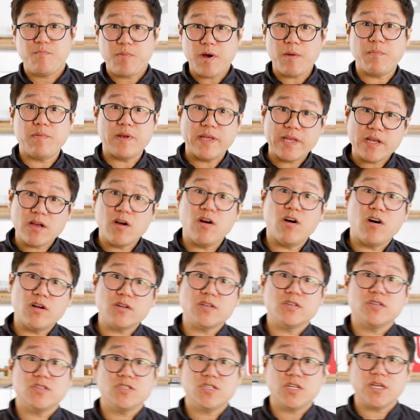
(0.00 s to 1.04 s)
bubbling hot
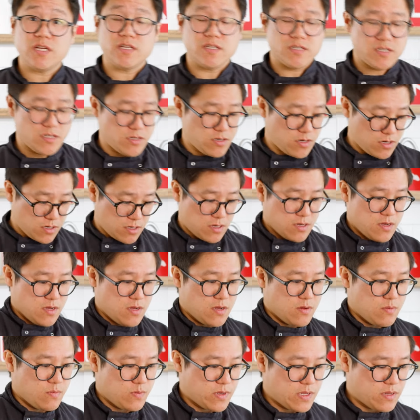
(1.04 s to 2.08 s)
chicken stock
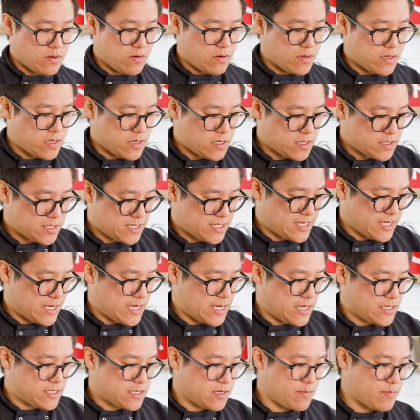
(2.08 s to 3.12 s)
with all the
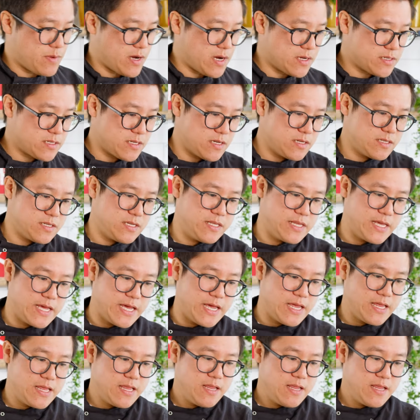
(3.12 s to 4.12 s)
seared tomatoes in there.